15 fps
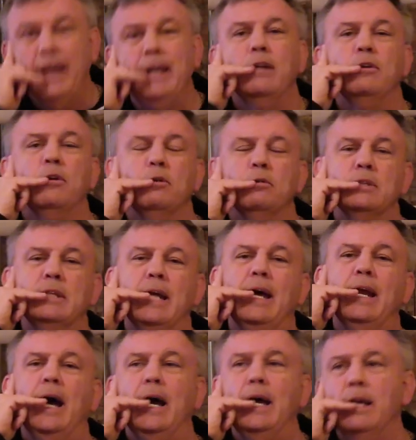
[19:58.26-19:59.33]
I didn't know it was
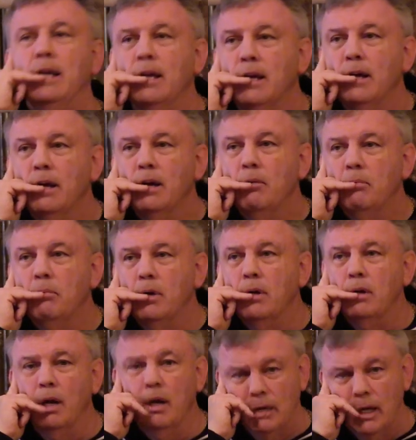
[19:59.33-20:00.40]
that high.
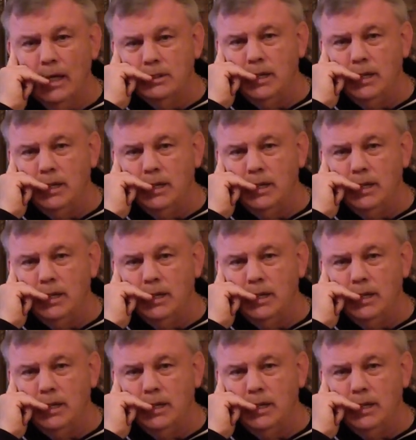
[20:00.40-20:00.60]
But uh, I'll